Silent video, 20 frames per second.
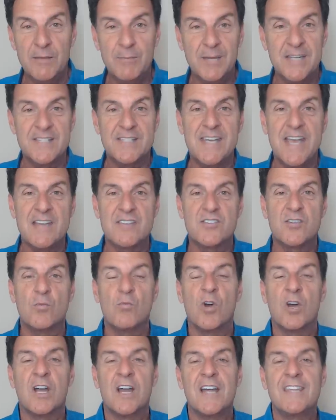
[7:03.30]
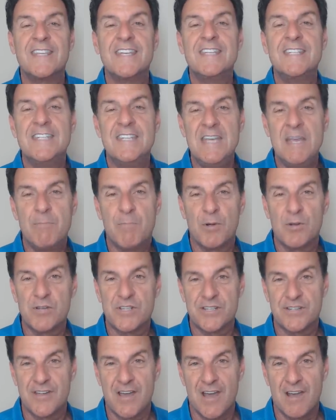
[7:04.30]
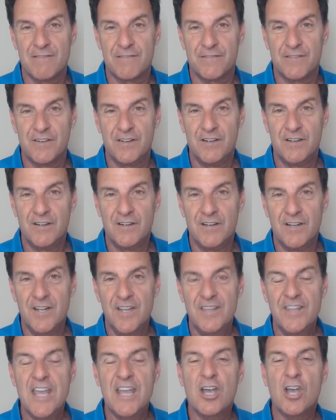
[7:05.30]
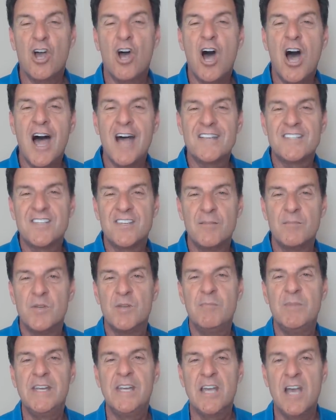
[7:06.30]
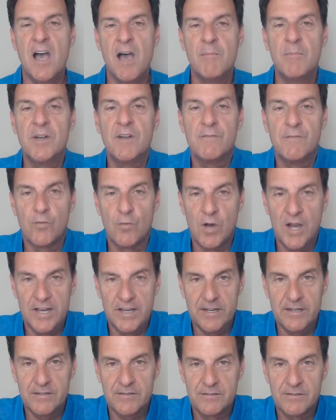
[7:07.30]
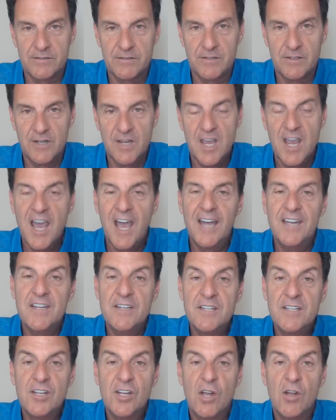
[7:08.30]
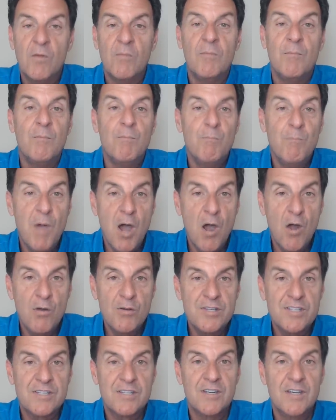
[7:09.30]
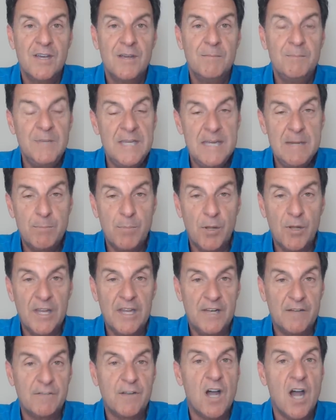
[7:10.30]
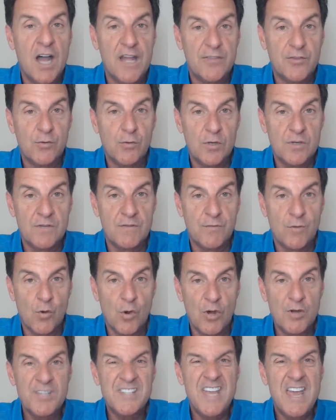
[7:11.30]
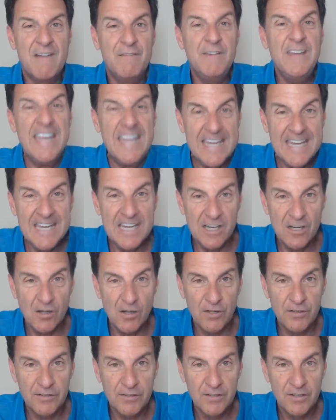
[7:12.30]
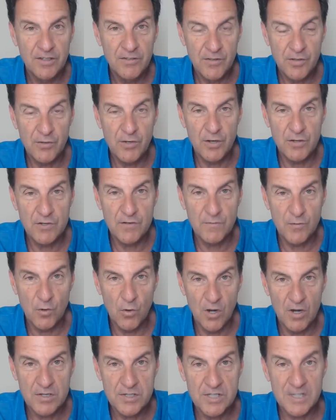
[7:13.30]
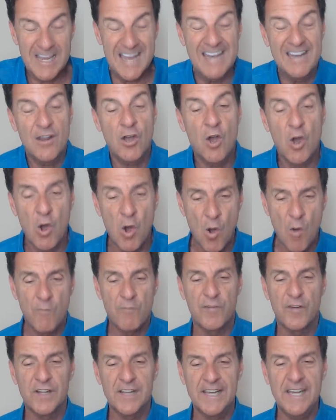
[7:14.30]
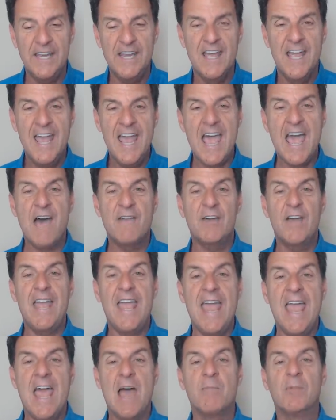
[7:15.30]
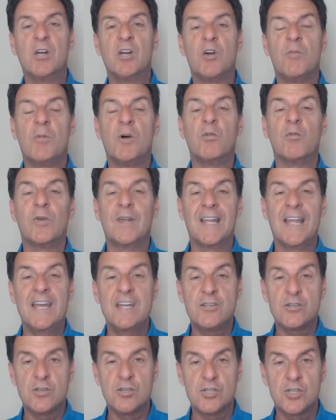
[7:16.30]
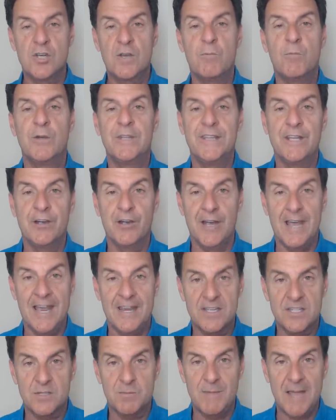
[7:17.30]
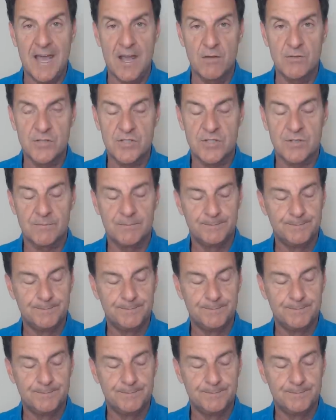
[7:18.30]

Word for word: because he has to work on the deeper stuff that caused him to become an avoidant. And until most people that have gone through a divorce have healed through their divorce and hopefully have an amicable relationship with their ex-spouse,